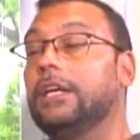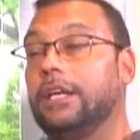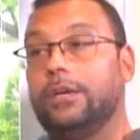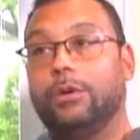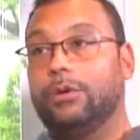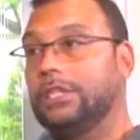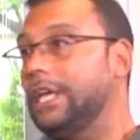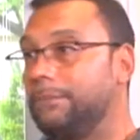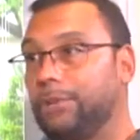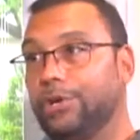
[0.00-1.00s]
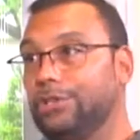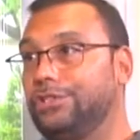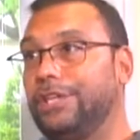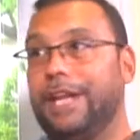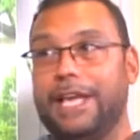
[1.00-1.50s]
you know, because I
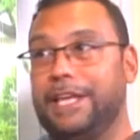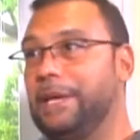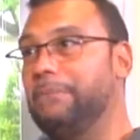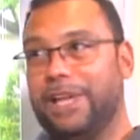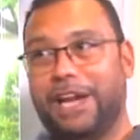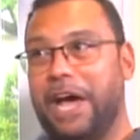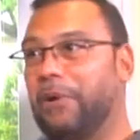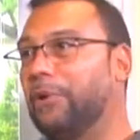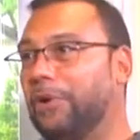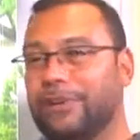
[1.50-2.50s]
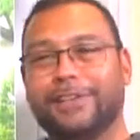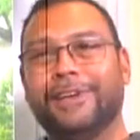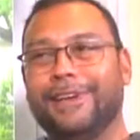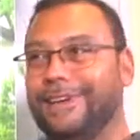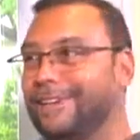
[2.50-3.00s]
pushed and I hemmed and I hauled,
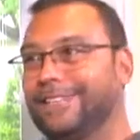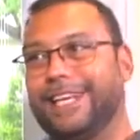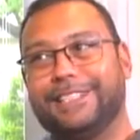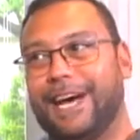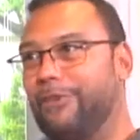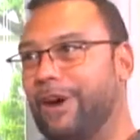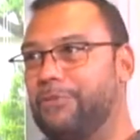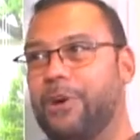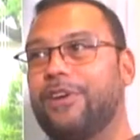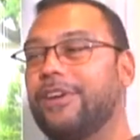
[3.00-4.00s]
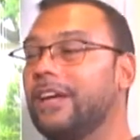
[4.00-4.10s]
because that's how I work.